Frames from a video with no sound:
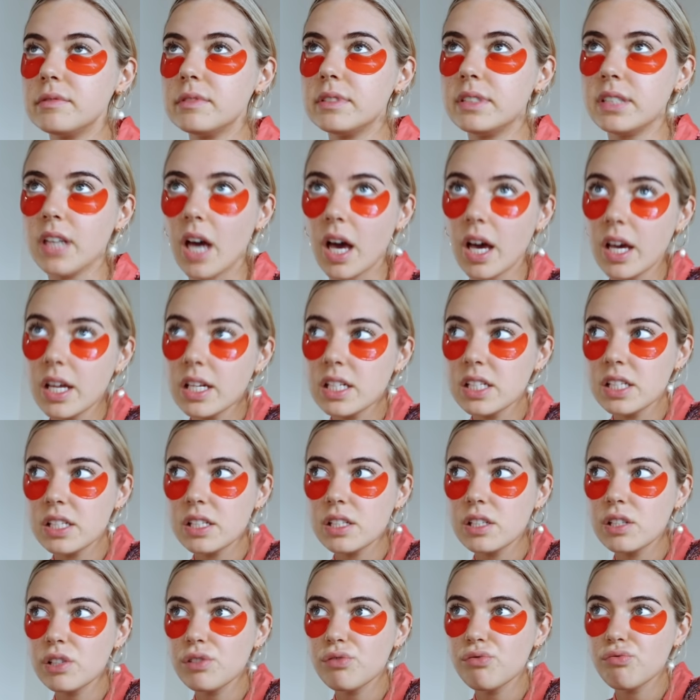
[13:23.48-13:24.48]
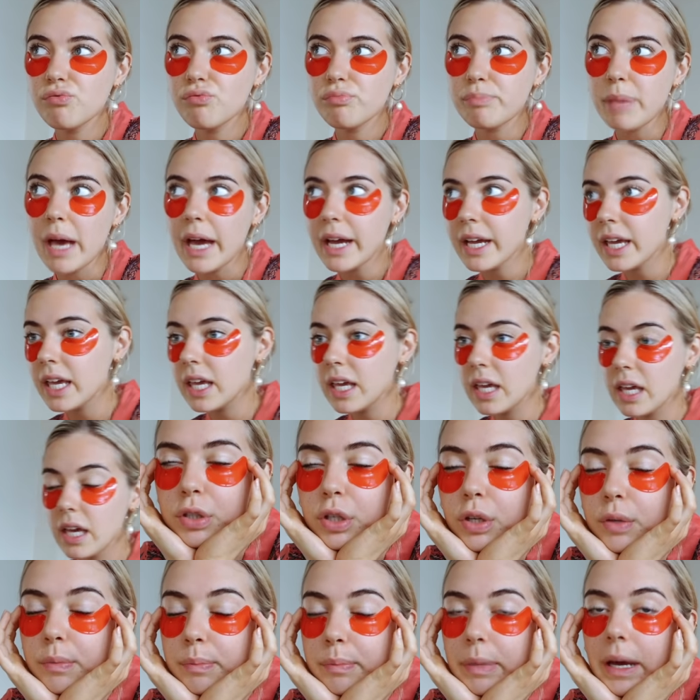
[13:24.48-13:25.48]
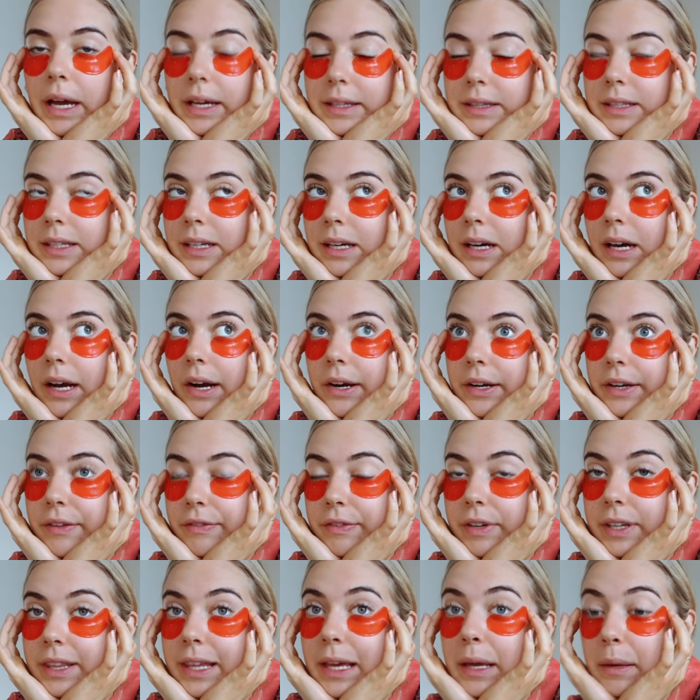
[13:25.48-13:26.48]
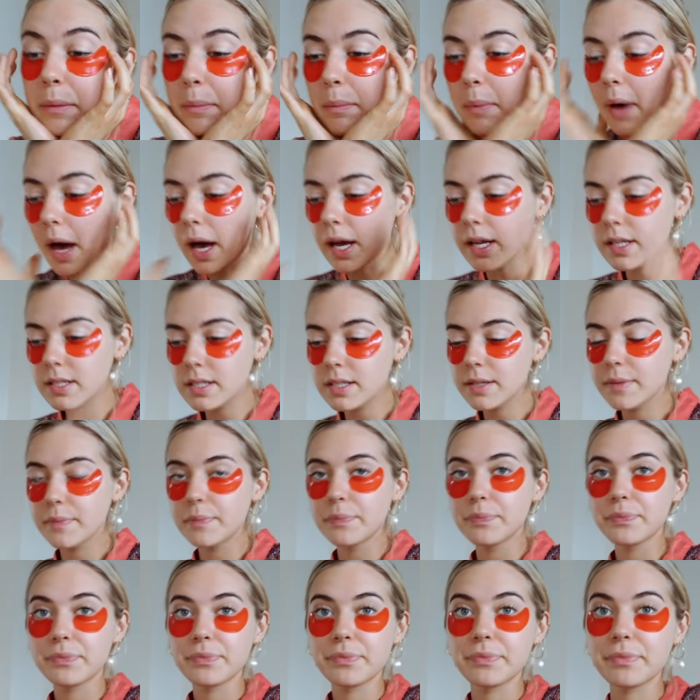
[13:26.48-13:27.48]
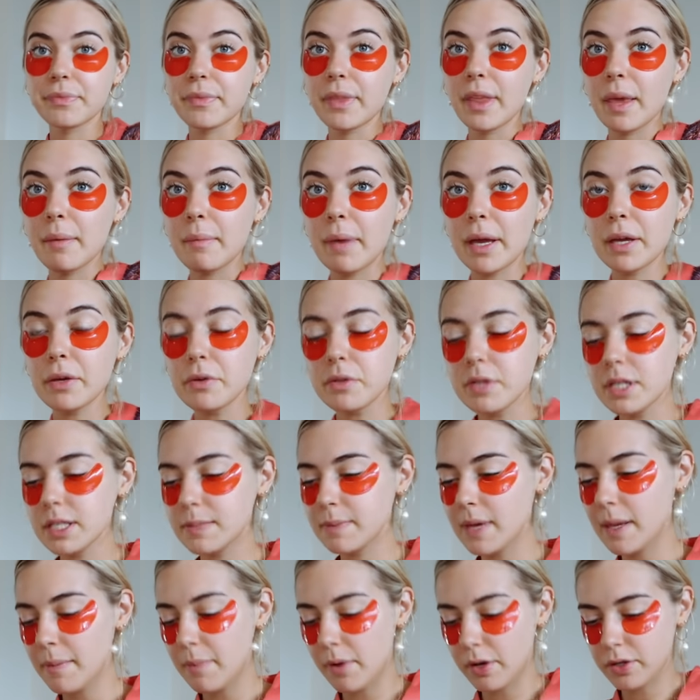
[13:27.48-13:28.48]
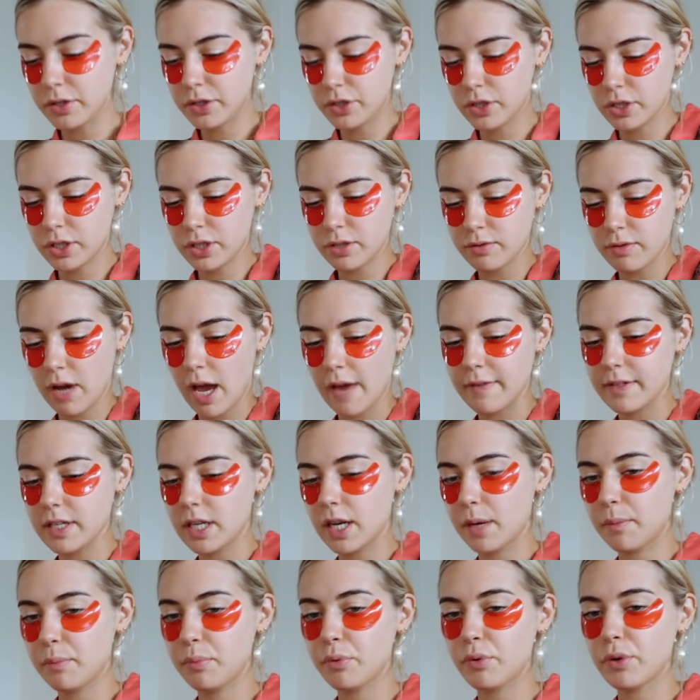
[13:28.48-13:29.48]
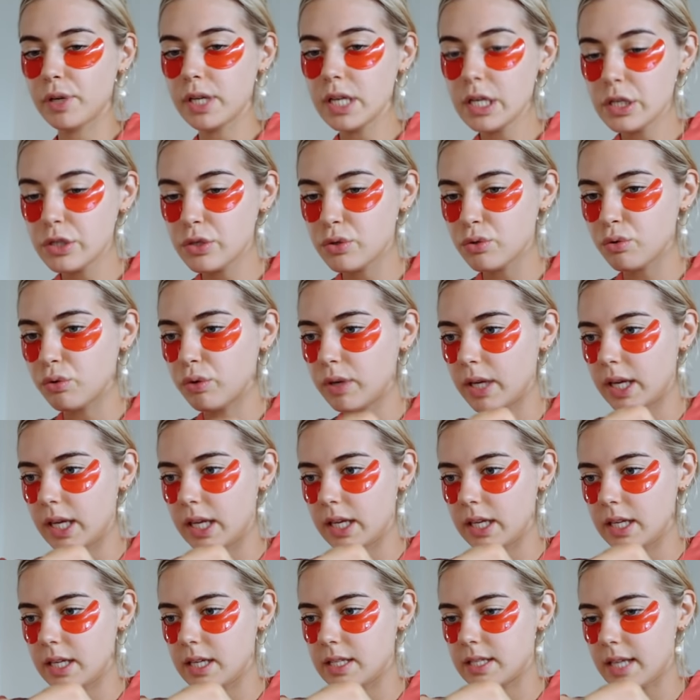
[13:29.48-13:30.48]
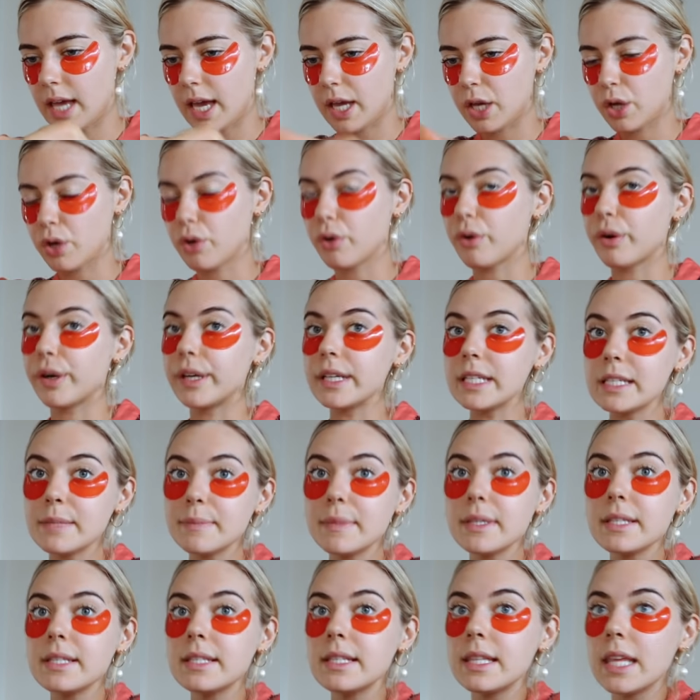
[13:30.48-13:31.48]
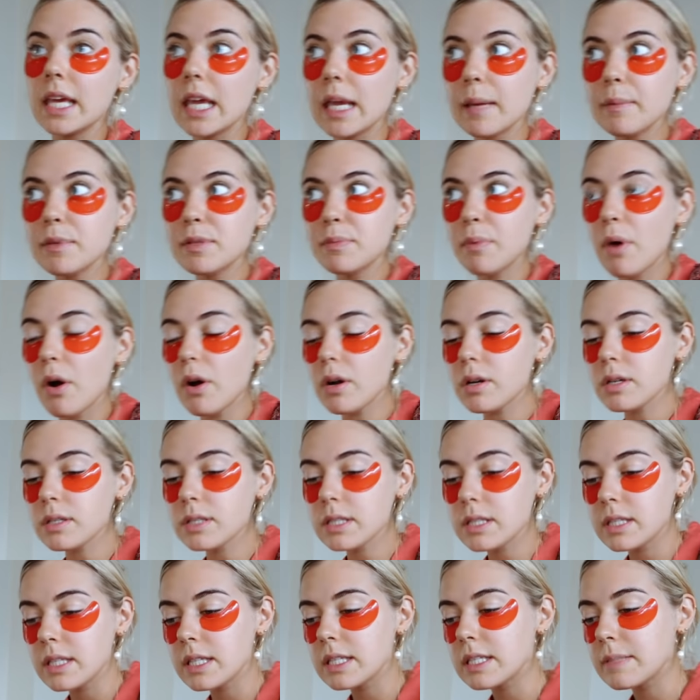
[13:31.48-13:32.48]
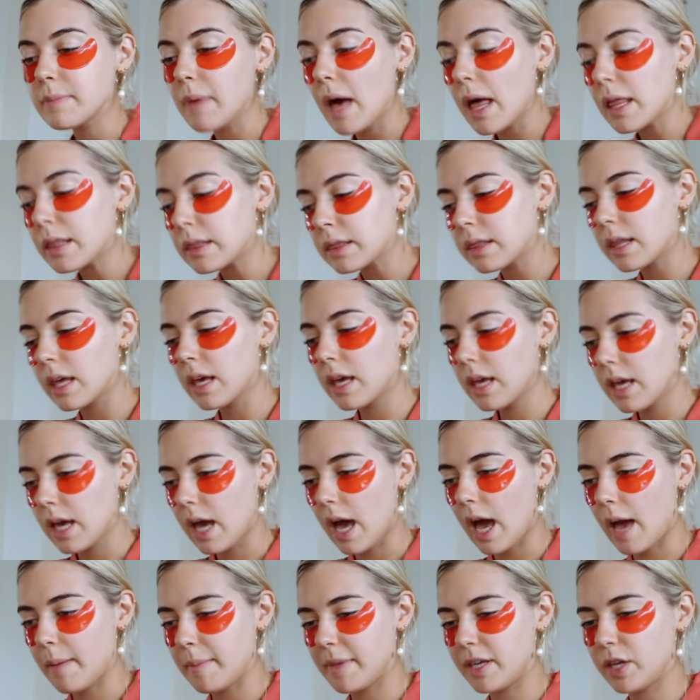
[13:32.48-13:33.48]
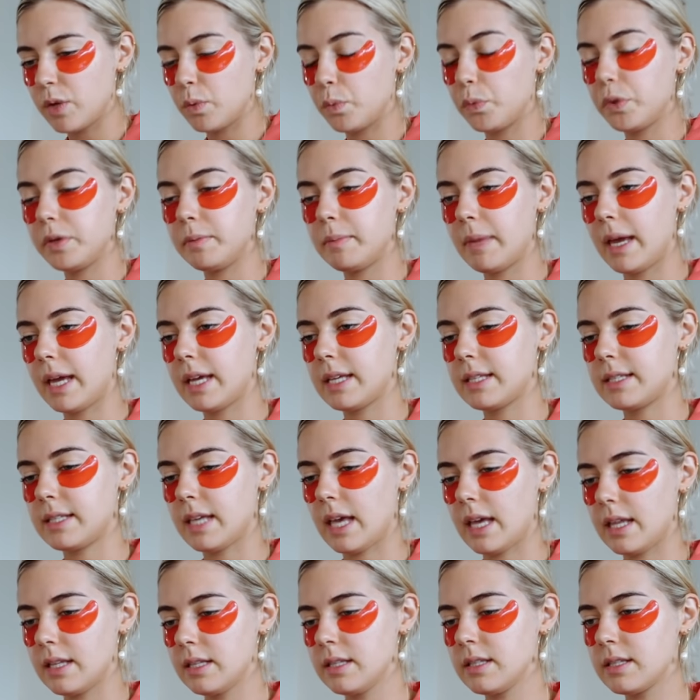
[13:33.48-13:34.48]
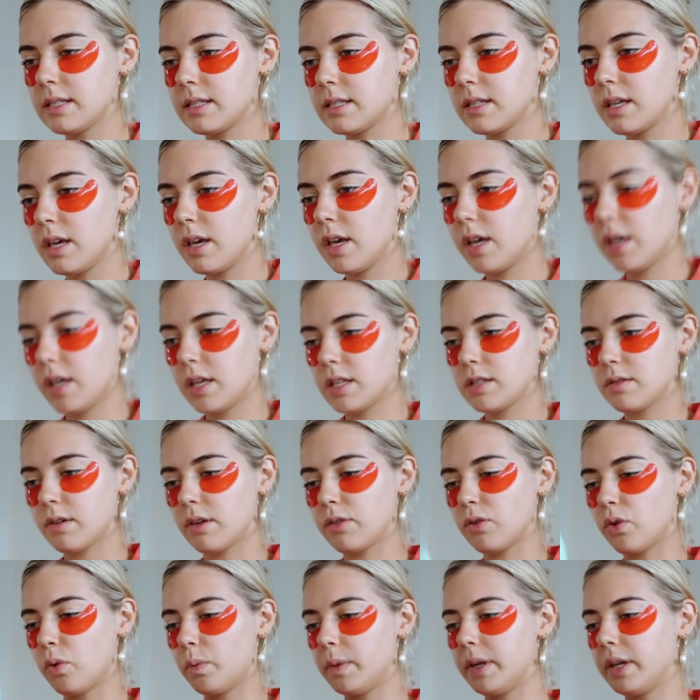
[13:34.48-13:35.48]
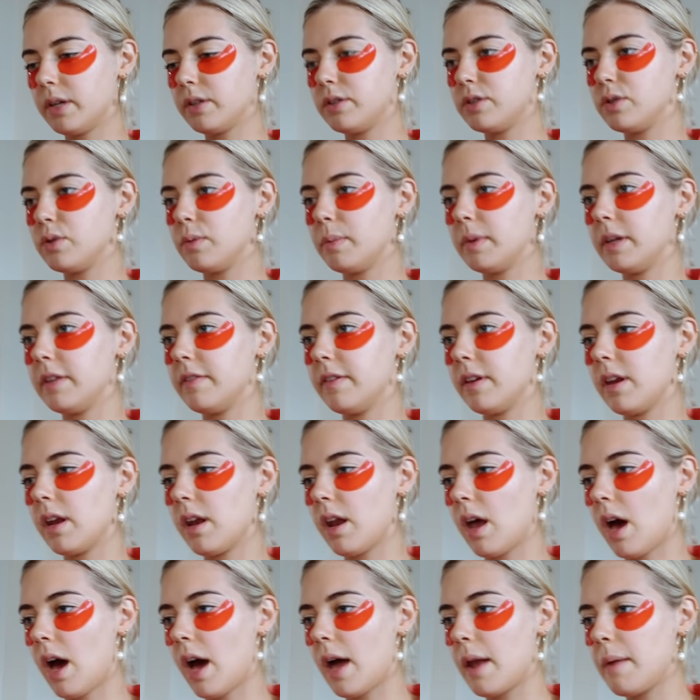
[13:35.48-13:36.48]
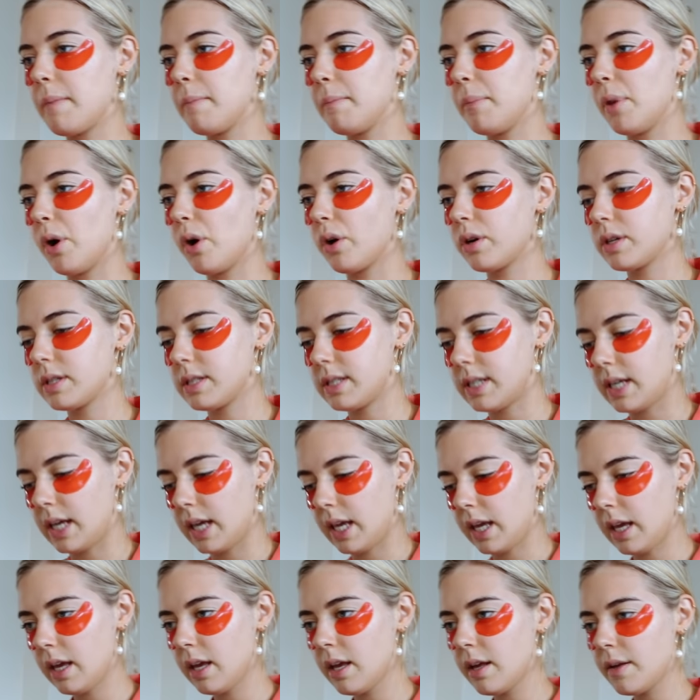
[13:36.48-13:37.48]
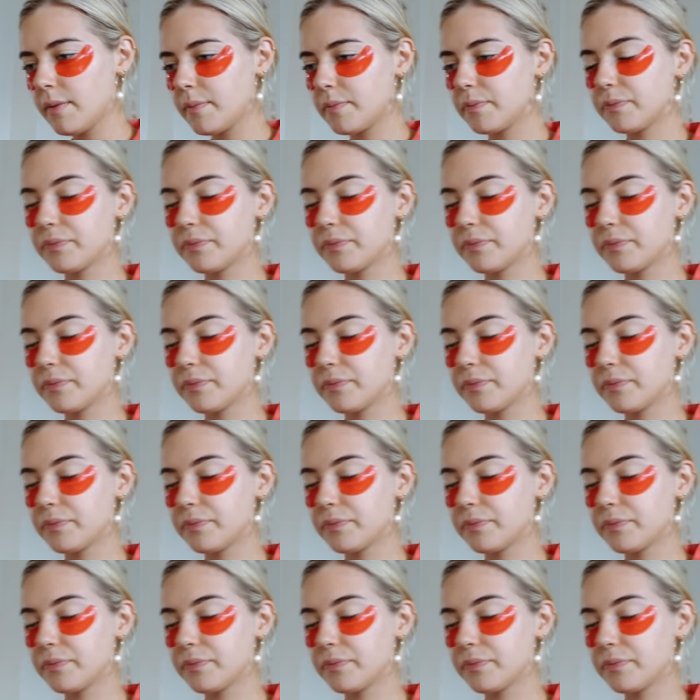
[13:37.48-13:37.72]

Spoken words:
done packing. Got to pack the car and everything, but my goodness, my box just arrived, and I'm pretty sure it is a Christmas themed box this month. I mean, it would make sense. So I thought we could do a bit of an unboxing.